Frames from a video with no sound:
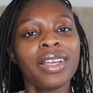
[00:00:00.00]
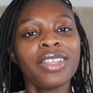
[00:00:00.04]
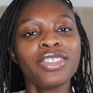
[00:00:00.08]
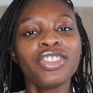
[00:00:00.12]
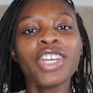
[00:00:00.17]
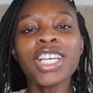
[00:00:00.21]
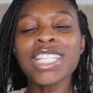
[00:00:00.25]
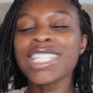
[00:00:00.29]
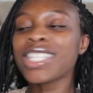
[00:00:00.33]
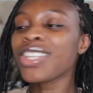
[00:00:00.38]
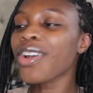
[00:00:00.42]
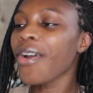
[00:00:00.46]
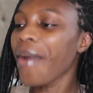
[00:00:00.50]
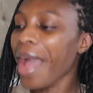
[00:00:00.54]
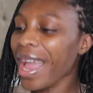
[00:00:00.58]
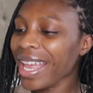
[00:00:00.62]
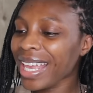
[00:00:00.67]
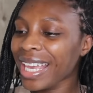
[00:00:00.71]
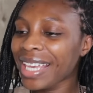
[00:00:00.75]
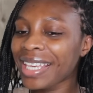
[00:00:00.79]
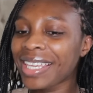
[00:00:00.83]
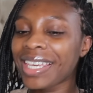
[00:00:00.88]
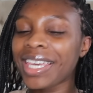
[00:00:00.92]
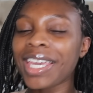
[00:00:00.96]
Just so I
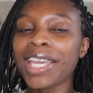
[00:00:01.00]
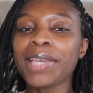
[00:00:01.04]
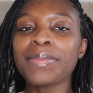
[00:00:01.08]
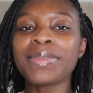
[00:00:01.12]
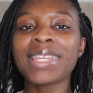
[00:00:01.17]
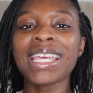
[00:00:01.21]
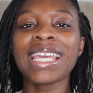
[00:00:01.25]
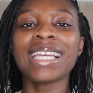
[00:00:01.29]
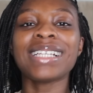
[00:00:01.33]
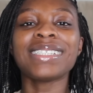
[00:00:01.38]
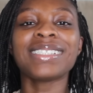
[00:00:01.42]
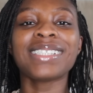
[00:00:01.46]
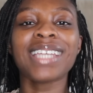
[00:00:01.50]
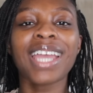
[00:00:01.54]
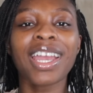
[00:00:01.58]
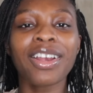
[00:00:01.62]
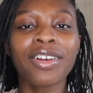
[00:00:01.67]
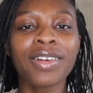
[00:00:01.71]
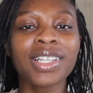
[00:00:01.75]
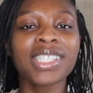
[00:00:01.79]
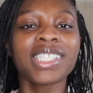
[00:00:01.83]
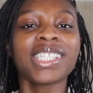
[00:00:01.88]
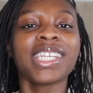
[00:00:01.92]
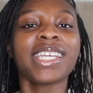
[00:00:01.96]
can keep the
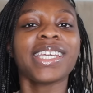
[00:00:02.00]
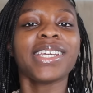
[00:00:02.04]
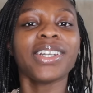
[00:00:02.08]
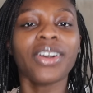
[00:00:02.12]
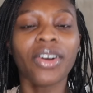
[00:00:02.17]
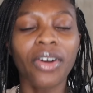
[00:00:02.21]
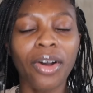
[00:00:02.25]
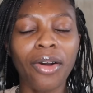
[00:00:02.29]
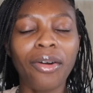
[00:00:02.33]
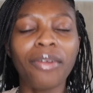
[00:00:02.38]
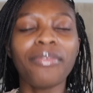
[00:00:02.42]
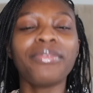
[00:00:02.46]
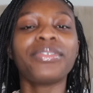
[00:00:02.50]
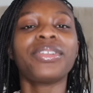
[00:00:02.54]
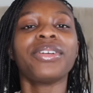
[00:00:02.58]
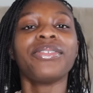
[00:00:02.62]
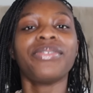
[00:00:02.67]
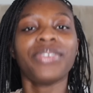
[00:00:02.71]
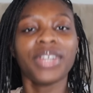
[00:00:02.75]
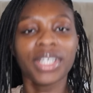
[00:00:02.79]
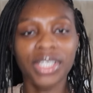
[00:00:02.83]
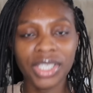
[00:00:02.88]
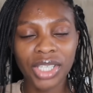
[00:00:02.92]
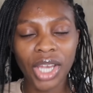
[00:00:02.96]
integrity of the
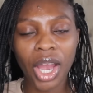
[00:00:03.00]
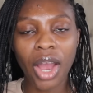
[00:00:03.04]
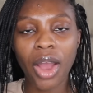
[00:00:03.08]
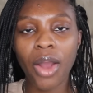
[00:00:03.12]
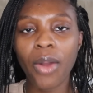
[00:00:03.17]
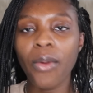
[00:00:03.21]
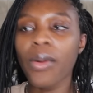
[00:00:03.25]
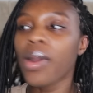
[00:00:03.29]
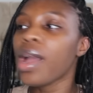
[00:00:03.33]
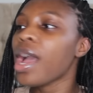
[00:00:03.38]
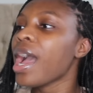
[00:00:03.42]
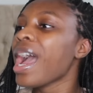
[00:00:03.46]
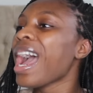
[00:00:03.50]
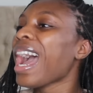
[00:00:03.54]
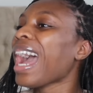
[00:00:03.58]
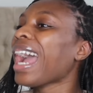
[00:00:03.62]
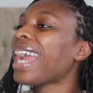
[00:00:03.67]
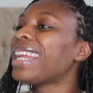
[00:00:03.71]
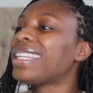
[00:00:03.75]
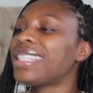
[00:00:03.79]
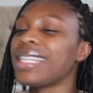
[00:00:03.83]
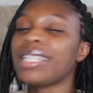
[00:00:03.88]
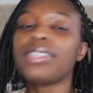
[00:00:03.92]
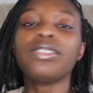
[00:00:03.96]
video,
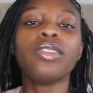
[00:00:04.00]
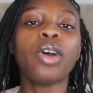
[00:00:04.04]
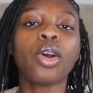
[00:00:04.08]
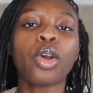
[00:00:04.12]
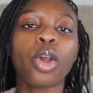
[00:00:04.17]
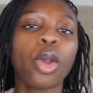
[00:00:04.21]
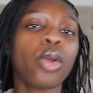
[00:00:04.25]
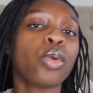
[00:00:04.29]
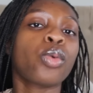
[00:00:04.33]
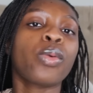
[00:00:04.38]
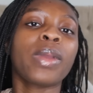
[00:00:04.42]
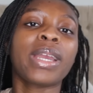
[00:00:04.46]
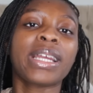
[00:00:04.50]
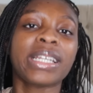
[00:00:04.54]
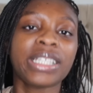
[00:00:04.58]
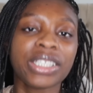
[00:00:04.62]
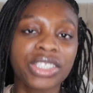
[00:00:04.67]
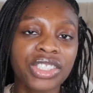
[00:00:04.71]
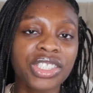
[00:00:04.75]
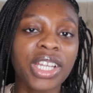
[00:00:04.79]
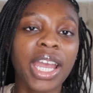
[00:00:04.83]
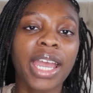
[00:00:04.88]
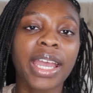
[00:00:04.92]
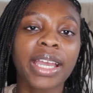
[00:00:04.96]
I did not go quickly
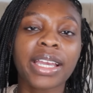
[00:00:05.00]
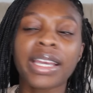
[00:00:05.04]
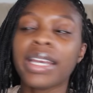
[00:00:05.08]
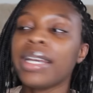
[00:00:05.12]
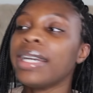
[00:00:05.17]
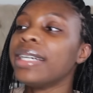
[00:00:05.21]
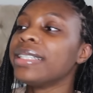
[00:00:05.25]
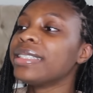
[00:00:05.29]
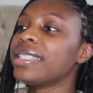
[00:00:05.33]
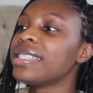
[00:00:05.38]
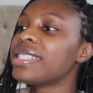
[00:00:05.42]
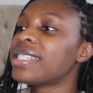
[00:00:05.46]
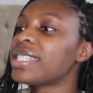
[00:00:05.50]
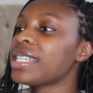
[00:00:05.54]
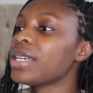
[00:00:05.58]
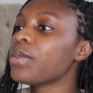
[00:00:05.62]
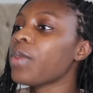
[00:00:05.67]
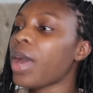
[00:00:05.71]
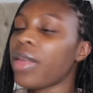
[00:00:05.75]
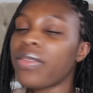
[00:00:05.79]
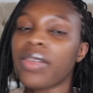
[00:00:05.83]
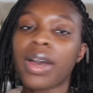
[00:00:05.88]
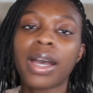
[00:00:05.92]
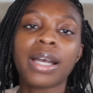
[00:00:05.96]
check to see
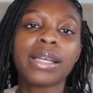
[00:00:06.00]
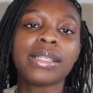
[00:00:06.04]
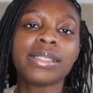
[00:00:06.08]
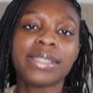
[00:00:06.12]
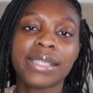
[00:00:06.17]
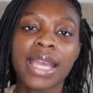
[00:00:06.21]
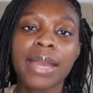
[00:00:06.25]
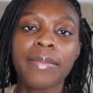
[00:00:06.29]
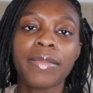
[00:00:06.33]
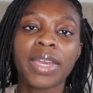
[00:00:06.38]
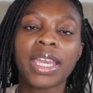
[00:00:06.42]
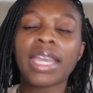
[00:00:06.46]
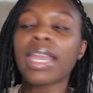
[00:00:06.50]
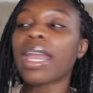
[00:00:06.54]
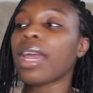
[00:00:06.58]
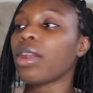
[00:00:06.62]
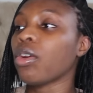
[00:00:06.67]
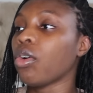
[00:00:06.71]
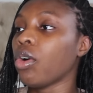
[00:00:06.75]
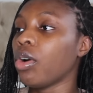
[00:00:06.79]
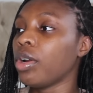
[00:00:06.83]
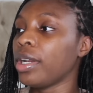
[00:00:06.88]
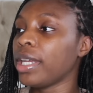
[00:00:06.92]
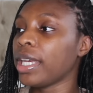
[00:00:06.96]
whether Demi and
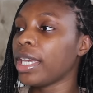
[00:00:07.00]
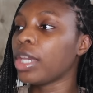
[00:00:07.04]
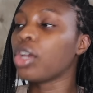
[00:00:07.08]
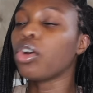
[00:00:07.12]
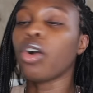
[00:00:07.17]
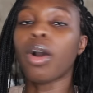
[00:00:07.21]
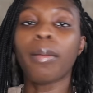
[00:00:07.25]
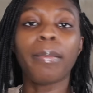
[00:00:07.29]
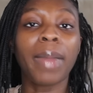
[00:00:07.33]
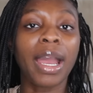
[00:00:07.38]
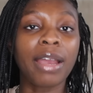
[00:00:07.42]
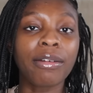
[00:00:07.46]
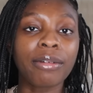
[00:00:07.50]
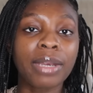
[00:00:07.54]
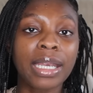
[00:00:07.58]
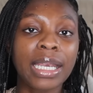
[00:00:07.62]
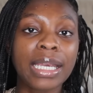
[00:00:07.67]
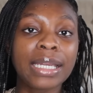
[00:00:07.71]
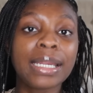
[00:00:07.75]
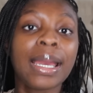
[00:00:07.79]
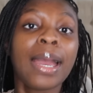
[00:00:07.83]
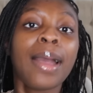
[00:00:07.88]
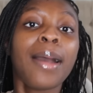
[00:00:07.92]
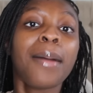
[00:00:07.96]
Ollie got
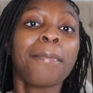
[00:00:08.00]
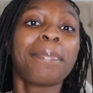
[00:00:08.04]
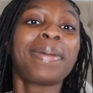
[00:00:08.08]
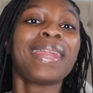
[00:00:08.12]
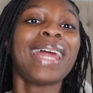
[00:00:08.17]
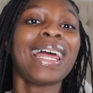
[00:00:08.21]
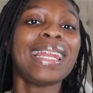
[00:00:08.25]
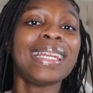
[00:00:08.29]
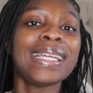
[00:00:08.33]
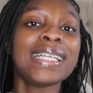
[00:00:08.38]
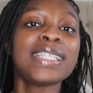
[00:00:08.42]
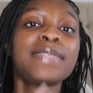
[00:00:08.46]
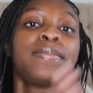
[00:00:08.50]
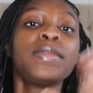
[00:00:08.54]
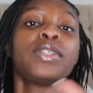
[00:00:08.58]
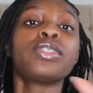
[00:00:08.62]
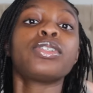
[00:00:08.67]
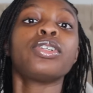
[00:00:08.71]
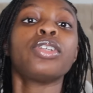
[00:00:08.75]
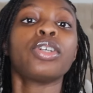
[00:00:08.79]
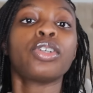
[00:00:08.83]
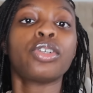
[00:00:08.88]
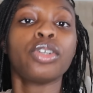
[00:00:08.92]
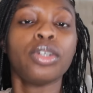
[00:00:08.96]
married, but that leads me
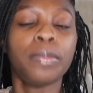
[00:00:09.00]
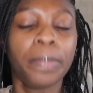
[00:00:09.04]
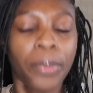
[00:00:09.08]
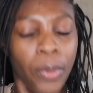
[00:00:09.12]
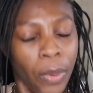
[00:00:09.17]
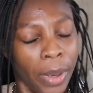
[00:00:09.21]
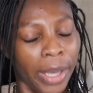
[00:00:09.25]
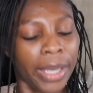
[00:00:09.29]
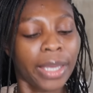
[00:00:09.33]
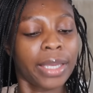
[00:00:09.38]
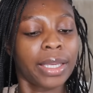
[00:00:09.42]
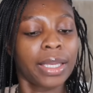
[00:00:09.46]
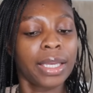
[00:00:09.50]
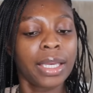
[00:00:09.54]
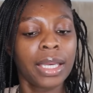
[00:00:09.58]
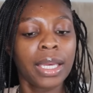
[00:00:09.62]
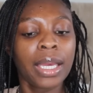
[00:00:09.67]
to a good point.